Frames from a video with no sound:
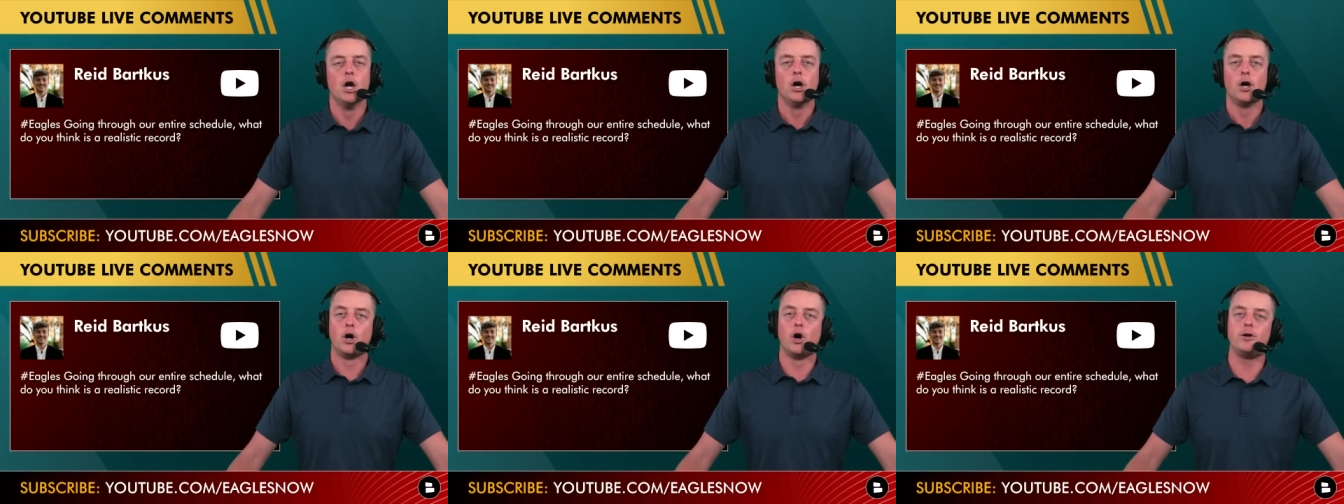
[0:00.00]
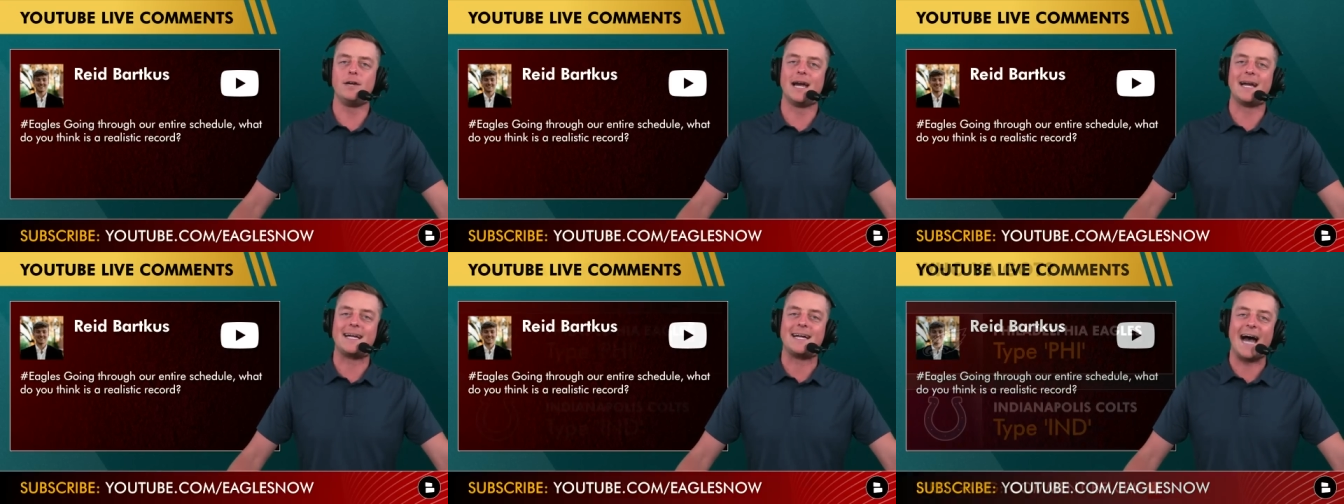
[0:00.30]
Who
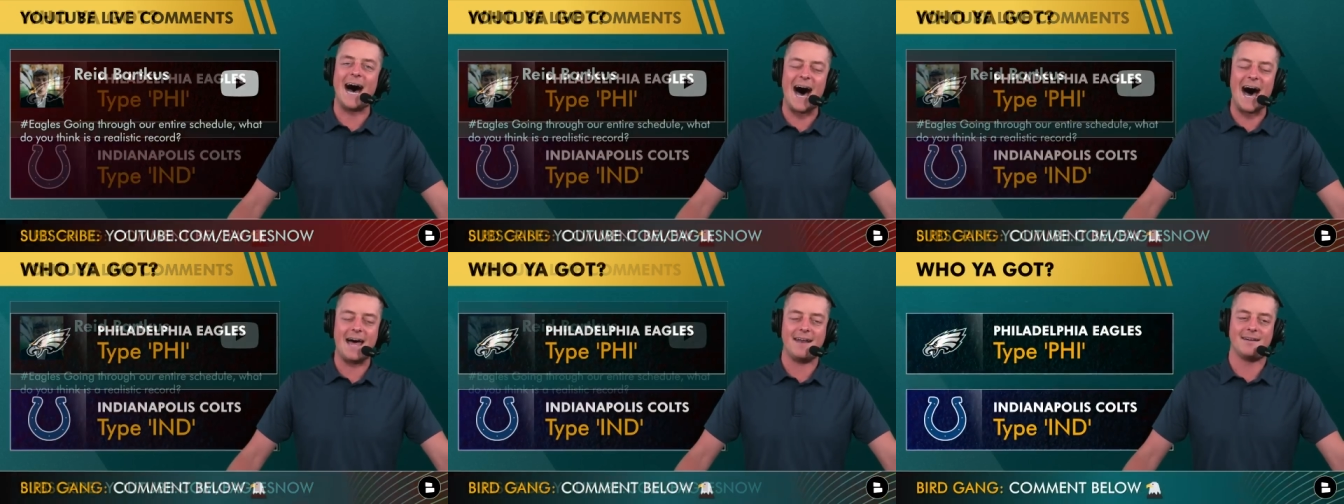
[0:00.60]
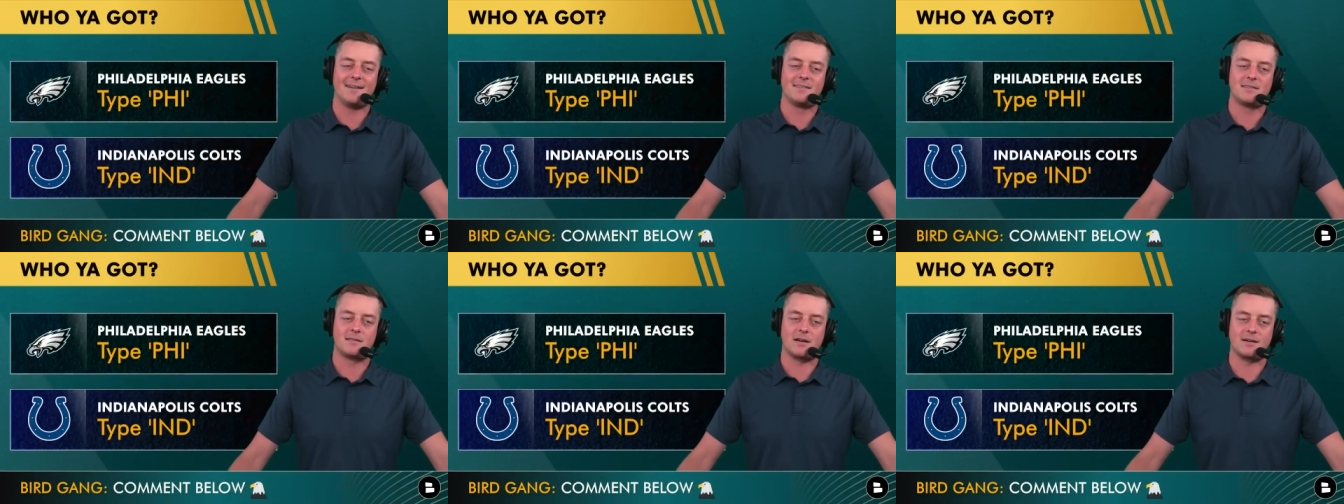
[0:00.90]
you got
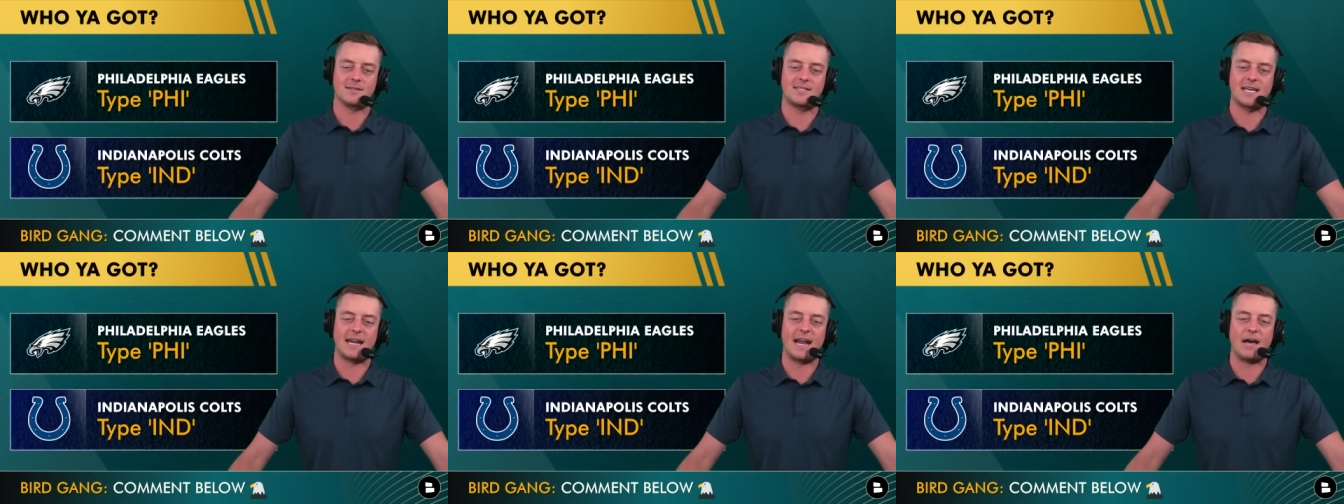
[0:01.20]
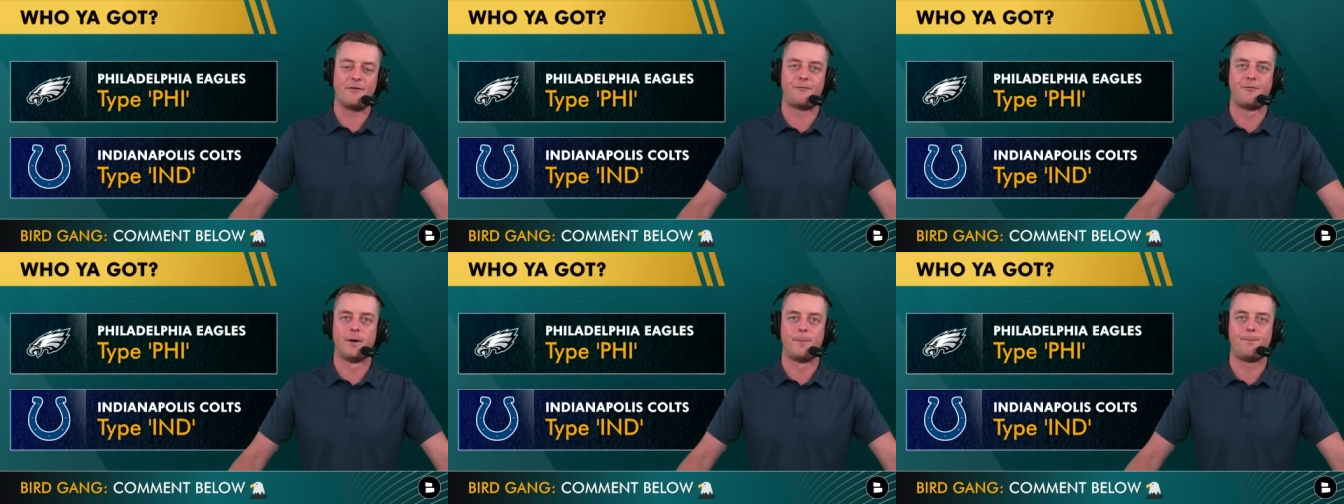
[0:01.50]
Thursday
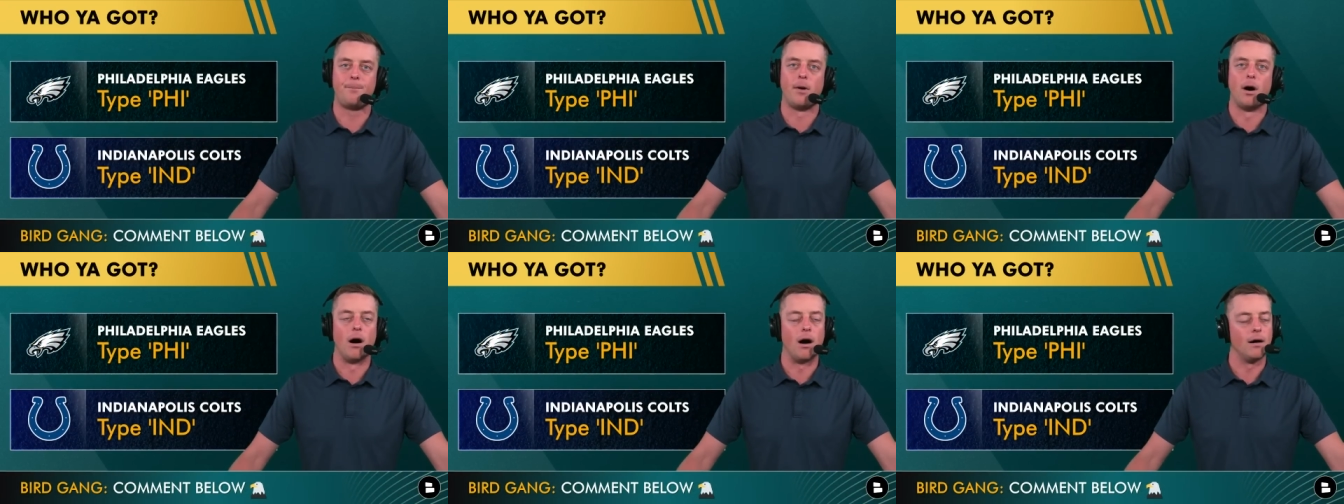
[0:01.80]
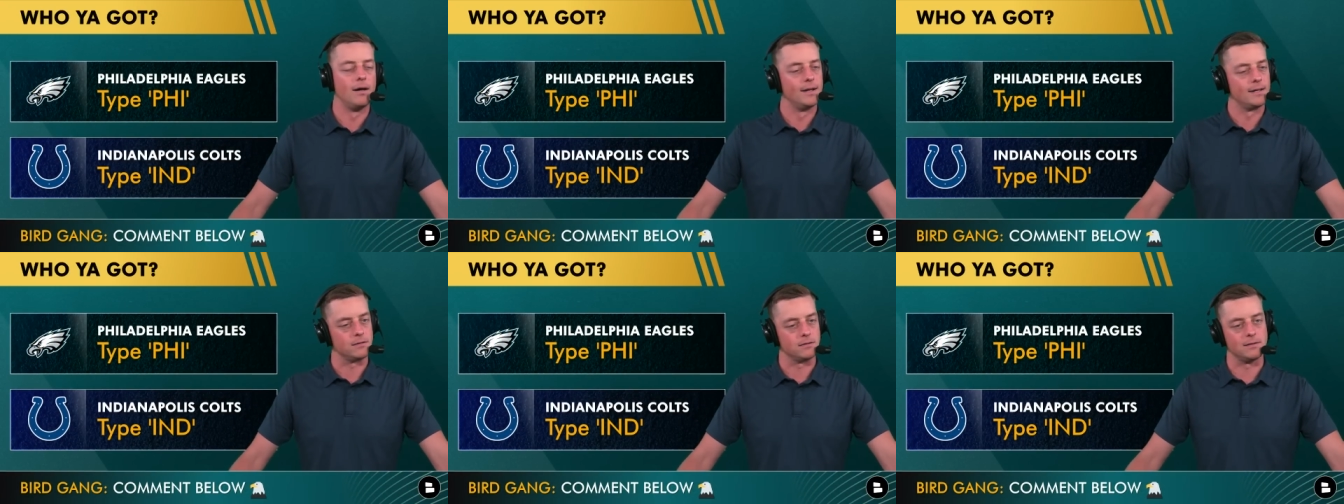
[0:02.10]
Night Football